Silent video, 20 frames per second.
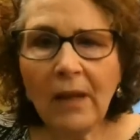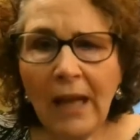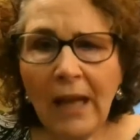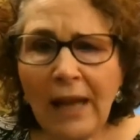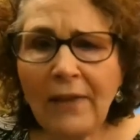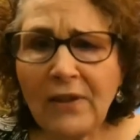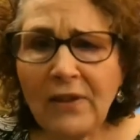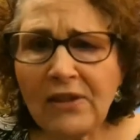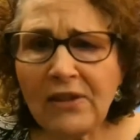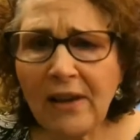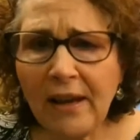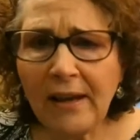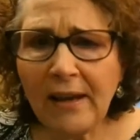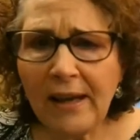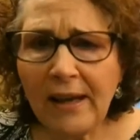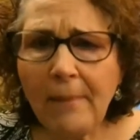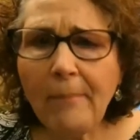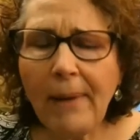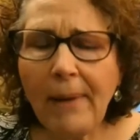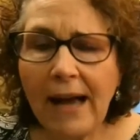and this
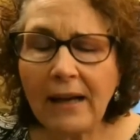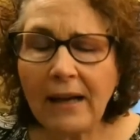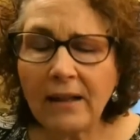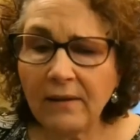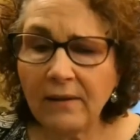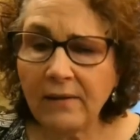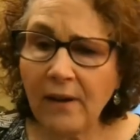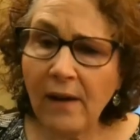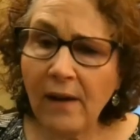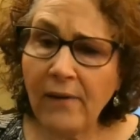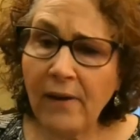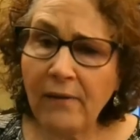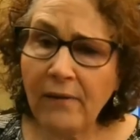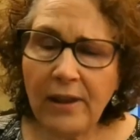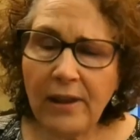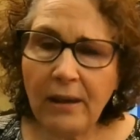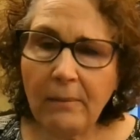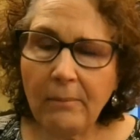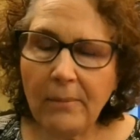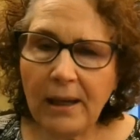impact of
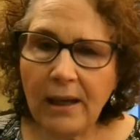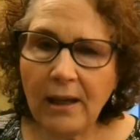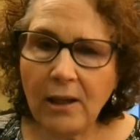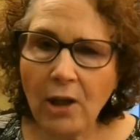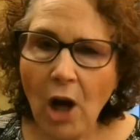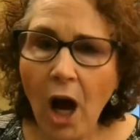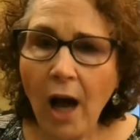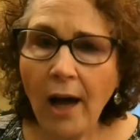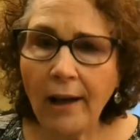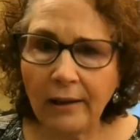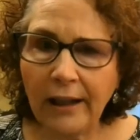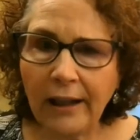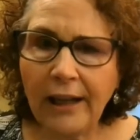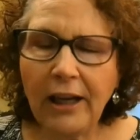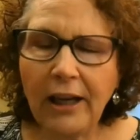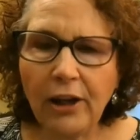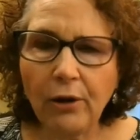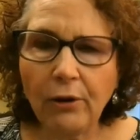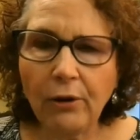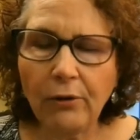everything being
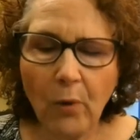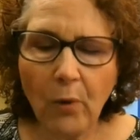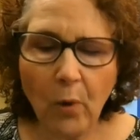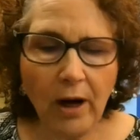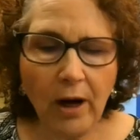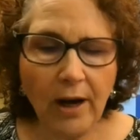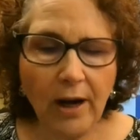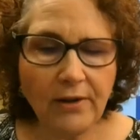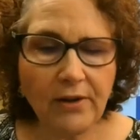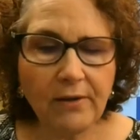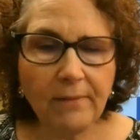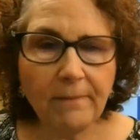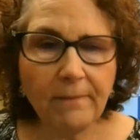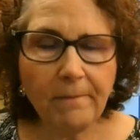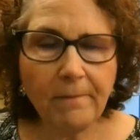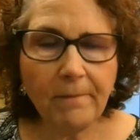non-linear for us.